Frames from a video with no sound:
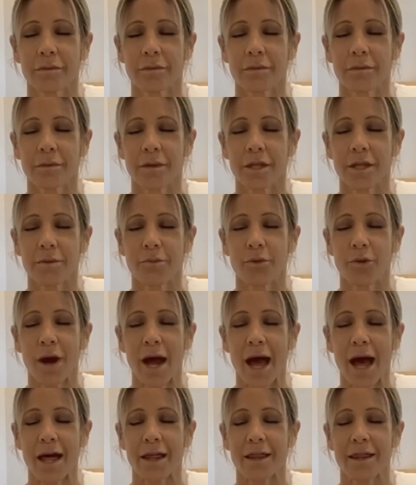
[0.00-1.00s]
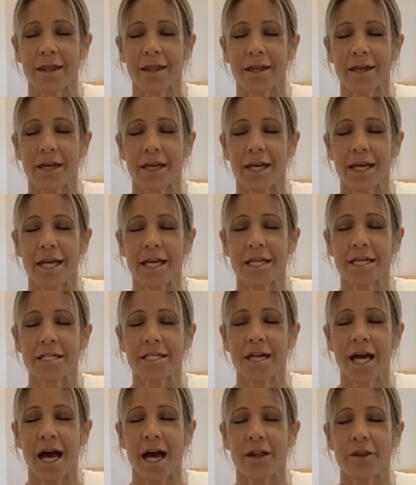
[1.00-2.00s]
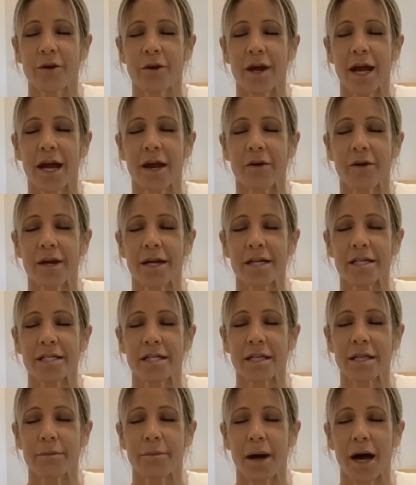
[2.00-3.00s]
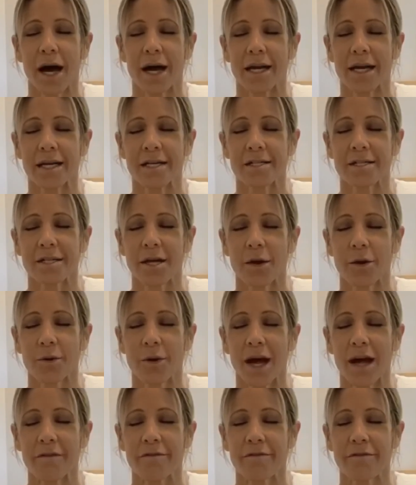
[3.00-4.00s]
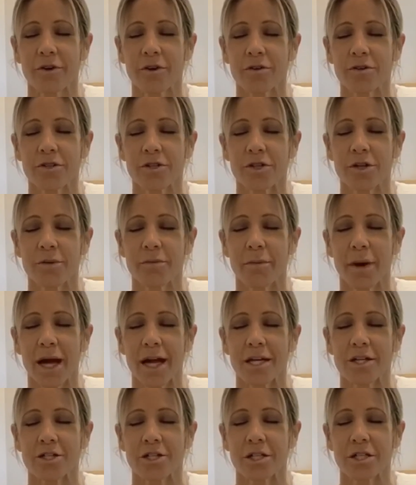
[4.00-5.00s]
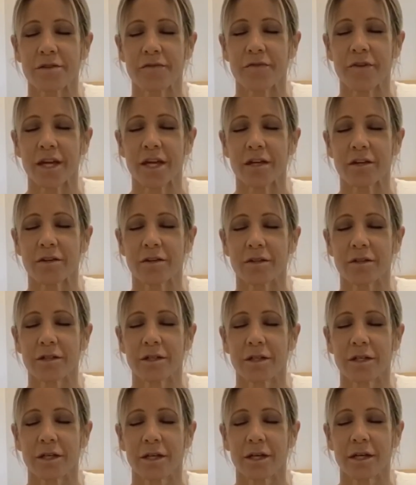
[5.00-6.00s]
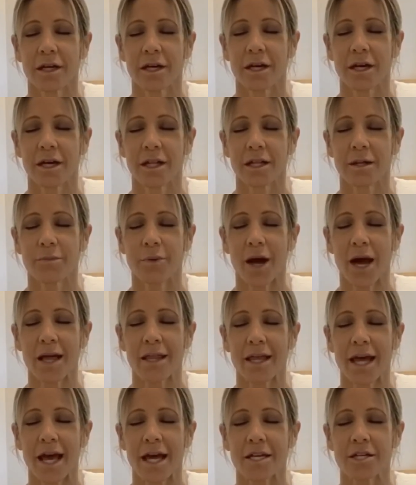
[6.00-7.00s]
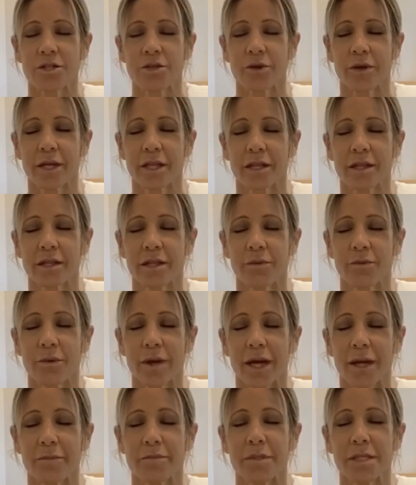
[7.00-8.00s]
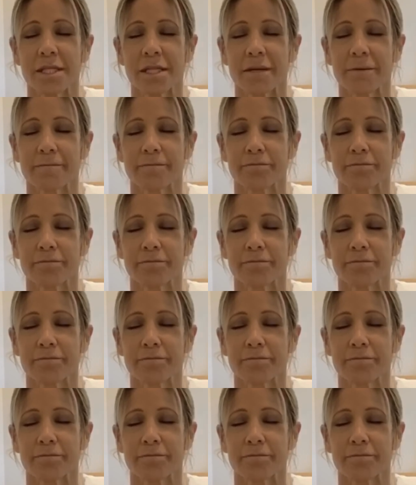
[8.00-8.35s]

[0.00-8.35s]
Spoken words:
the breath into other areas of the body. So at first you might just feel the breath entering the ribs,